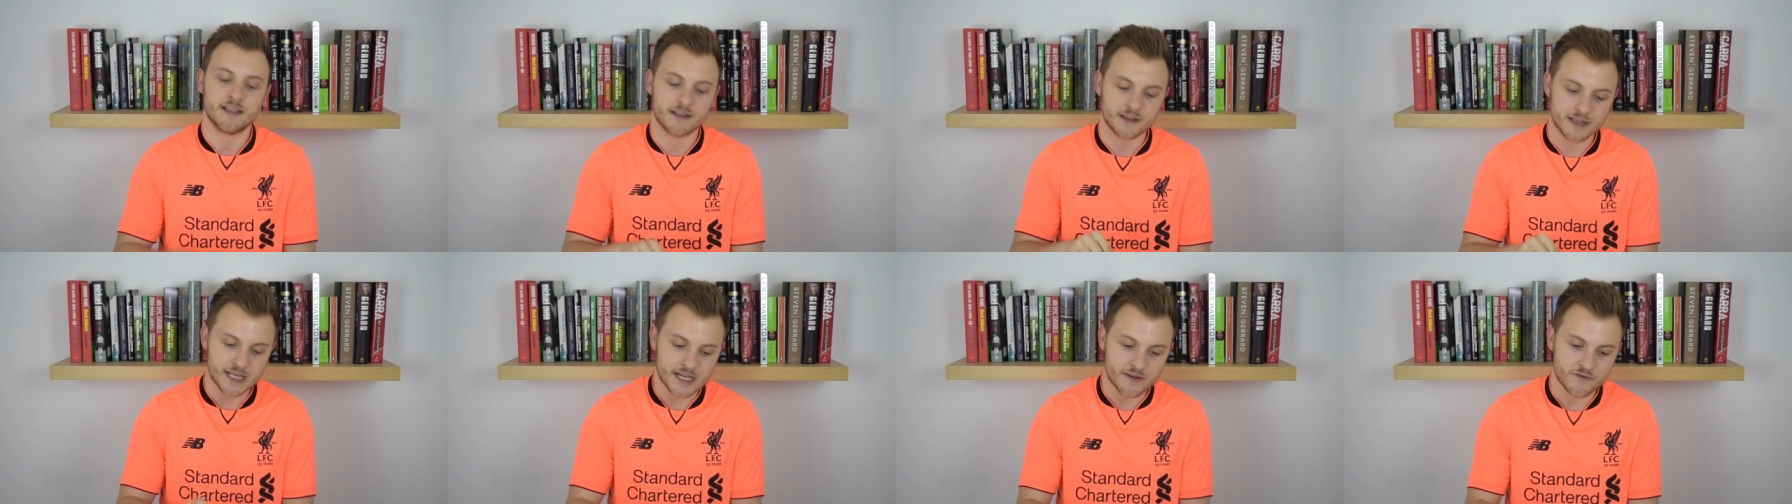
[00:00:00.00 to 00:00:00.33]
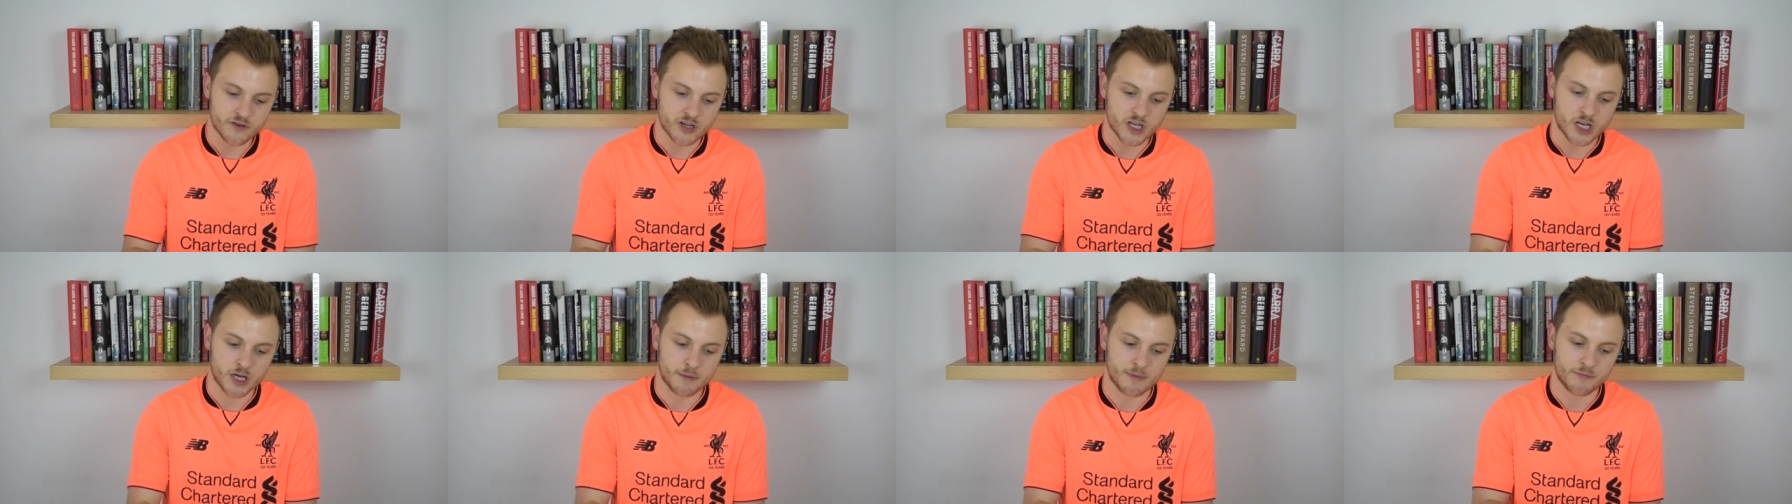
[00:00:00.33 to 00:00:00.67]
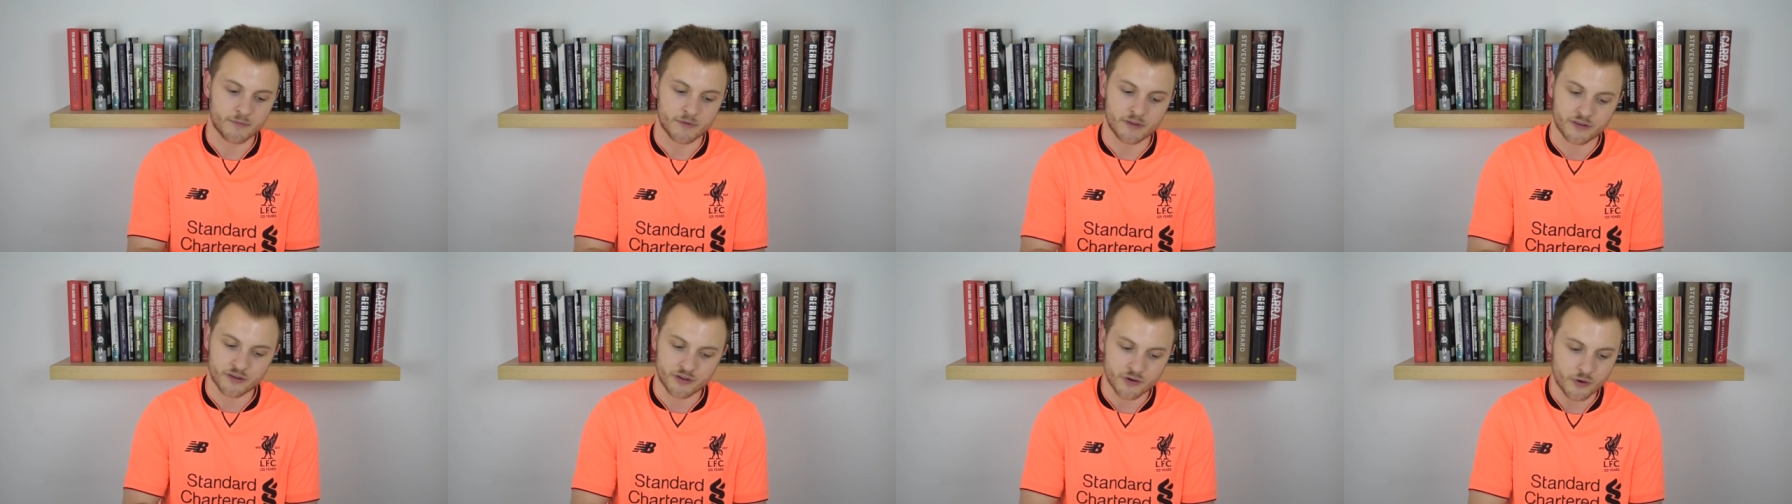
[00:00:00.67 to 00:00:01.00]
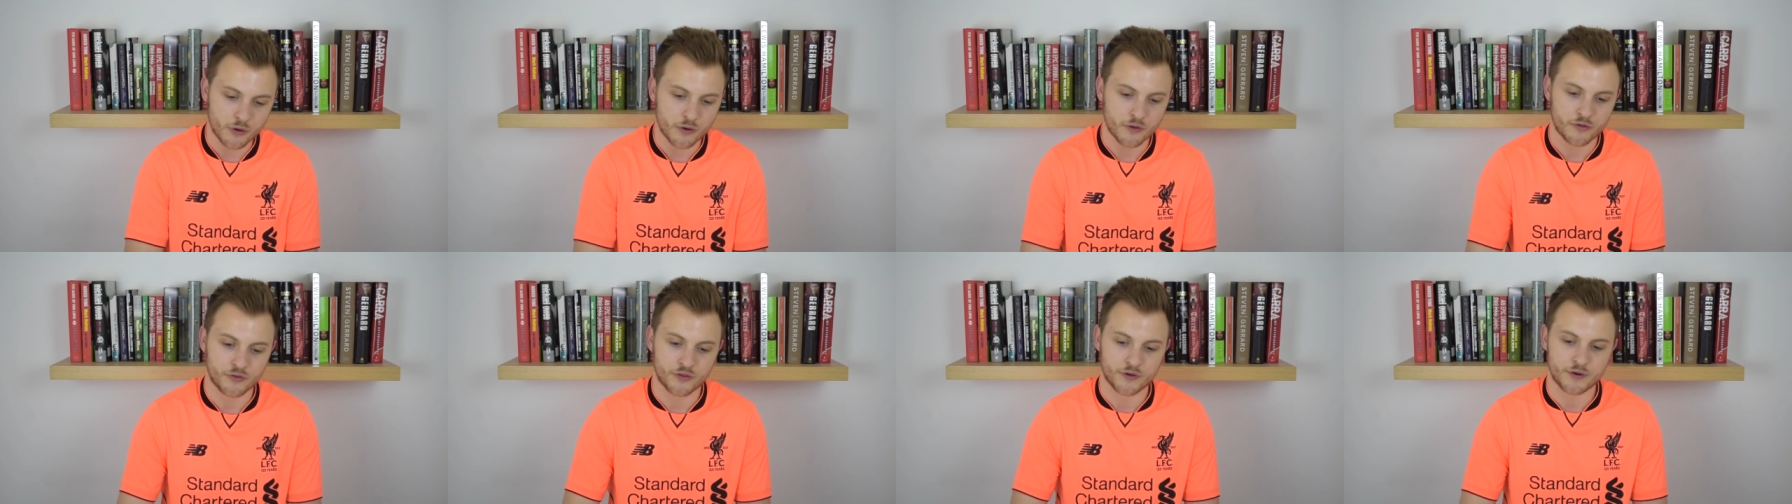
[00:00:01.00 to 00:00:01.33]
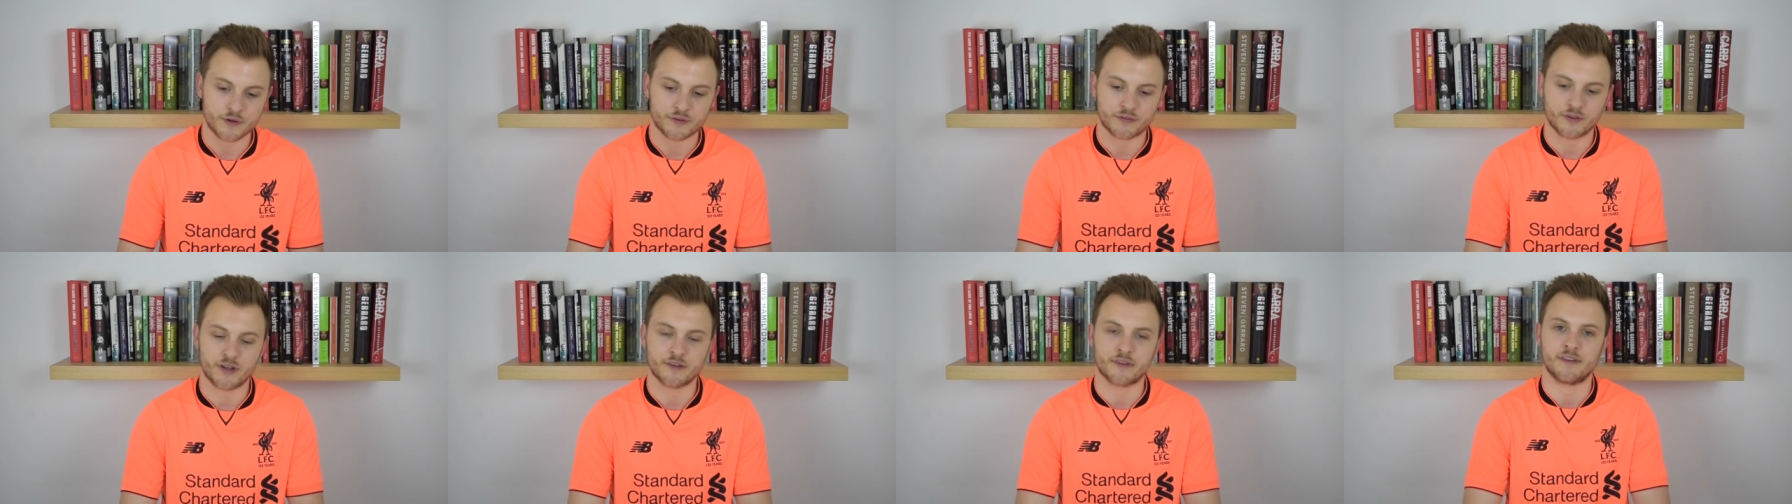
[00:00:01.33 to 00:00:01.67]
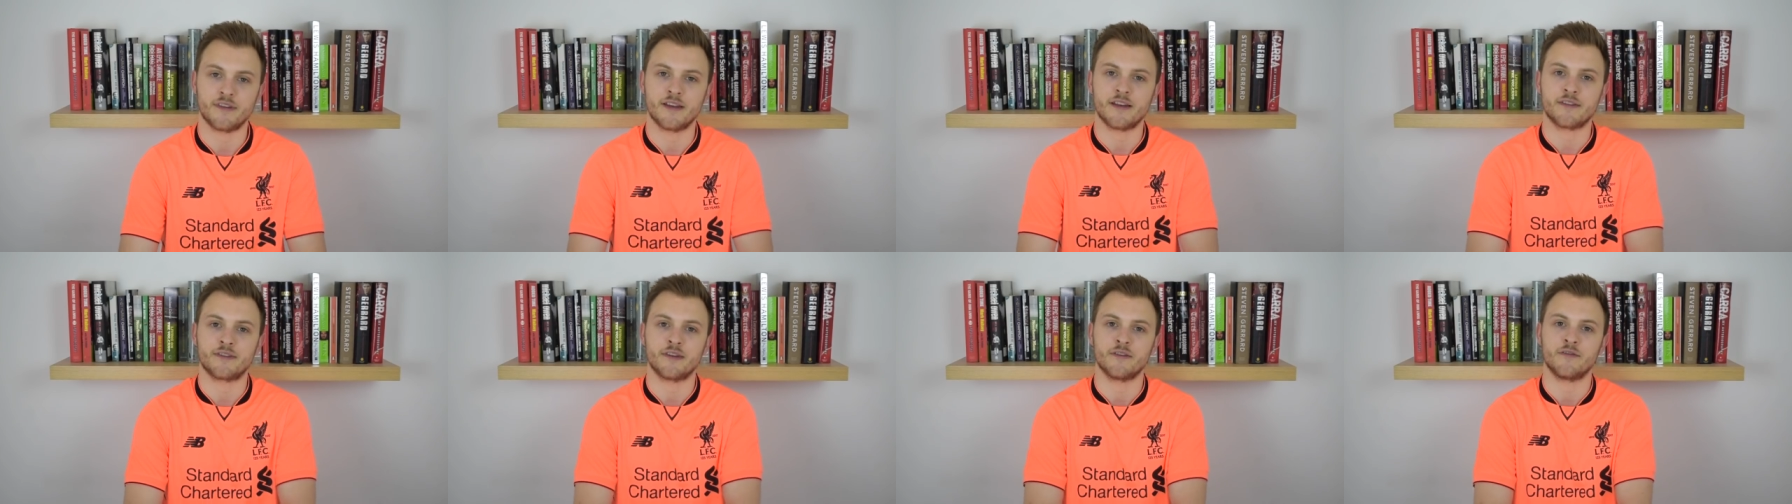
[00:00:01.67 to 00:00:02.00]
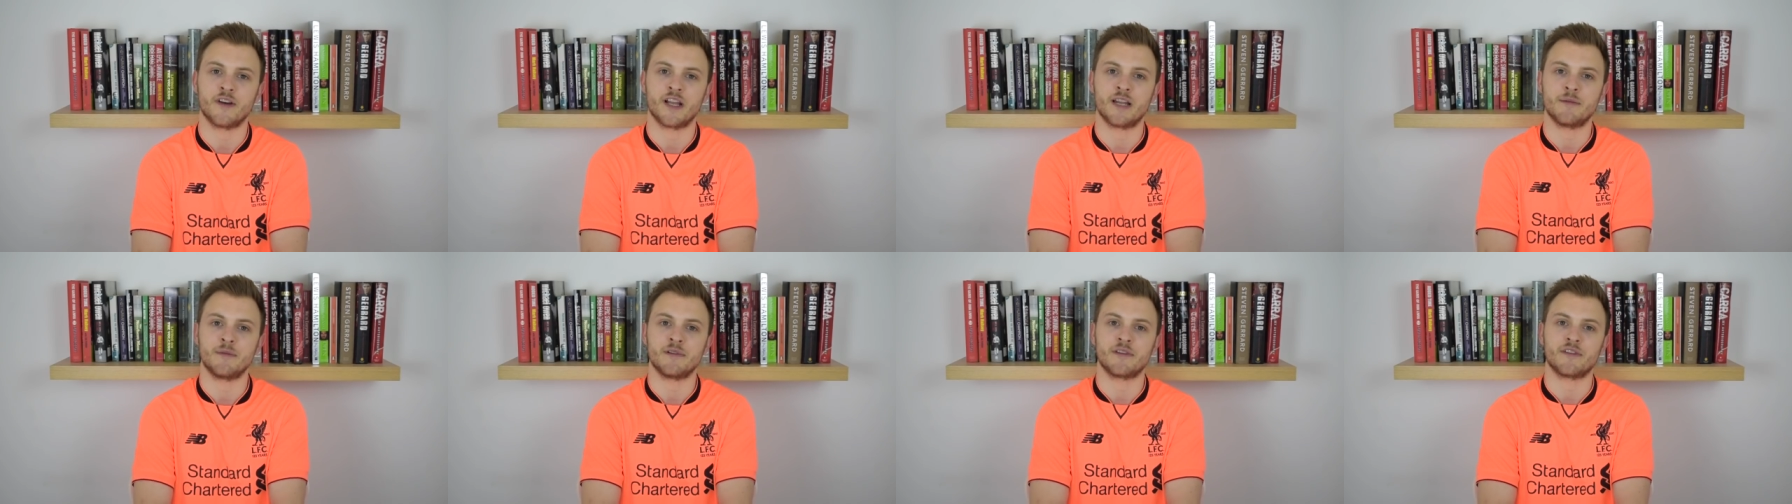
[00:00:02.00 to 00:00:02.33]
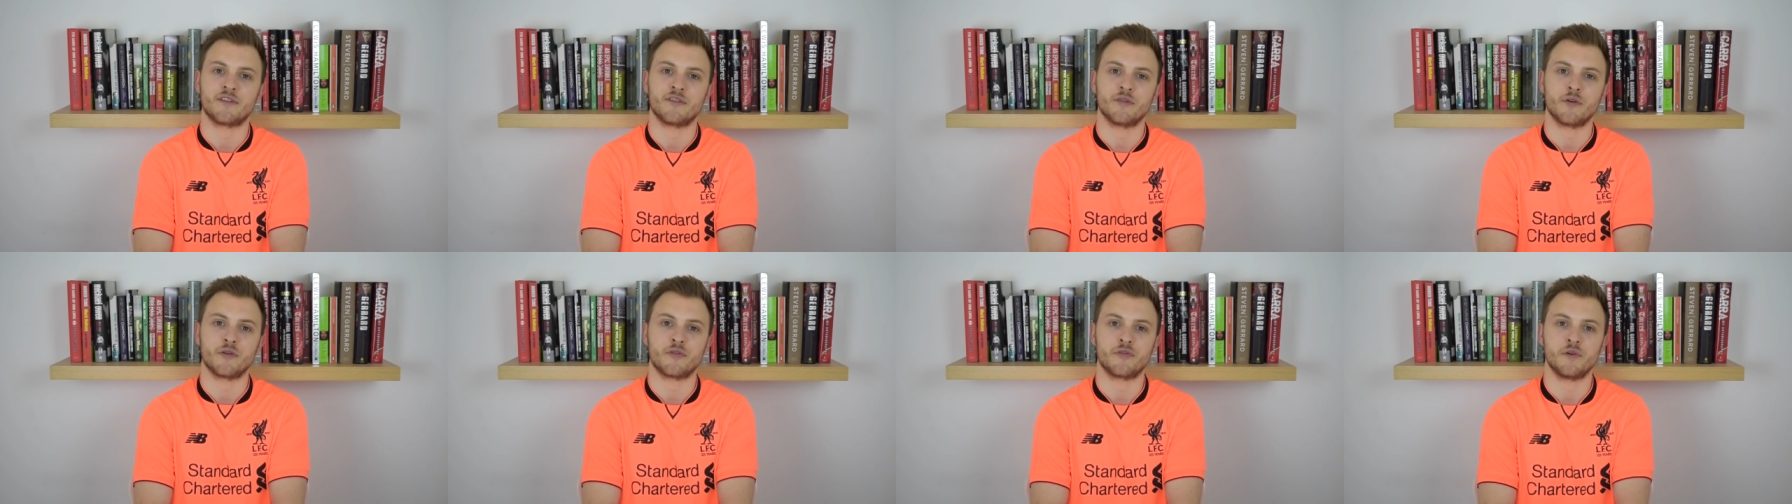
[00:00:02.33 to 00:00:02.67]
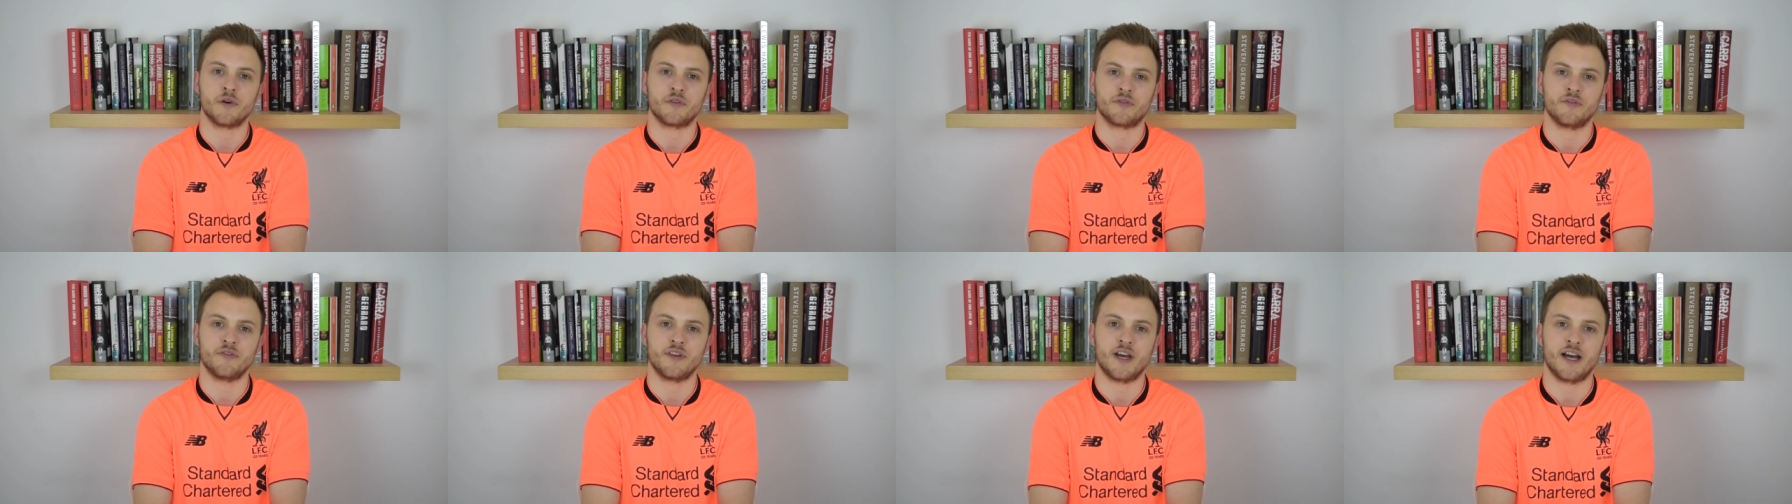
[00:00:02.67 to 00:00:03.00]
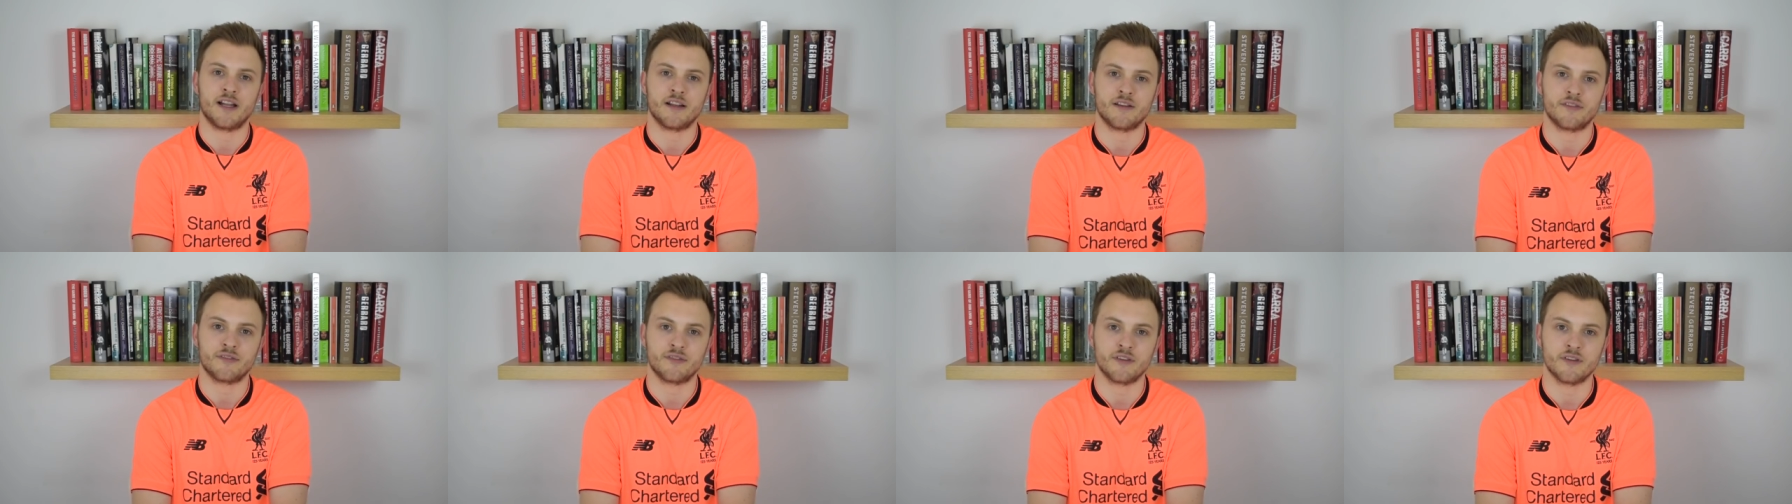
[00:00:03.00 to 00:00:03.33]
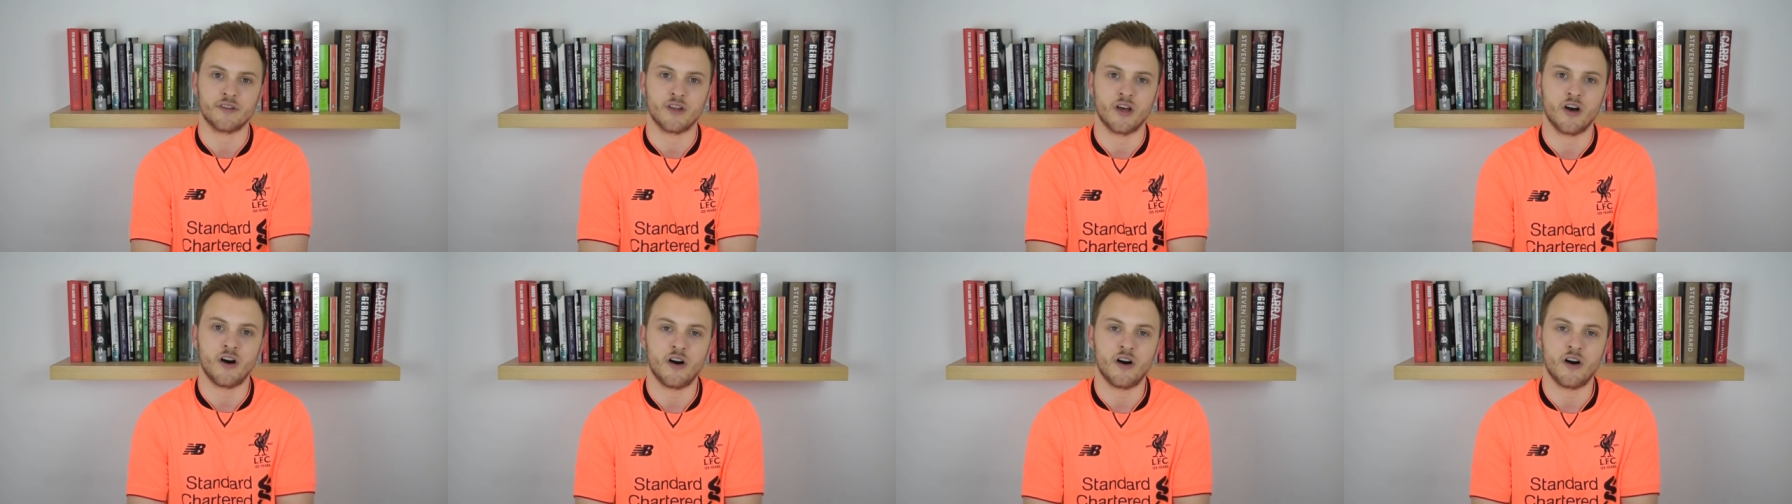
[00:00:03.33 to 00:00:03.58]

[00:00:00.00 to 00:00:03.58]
Leave a comment with your thoughts on today's developments, your thoughts on Alisson.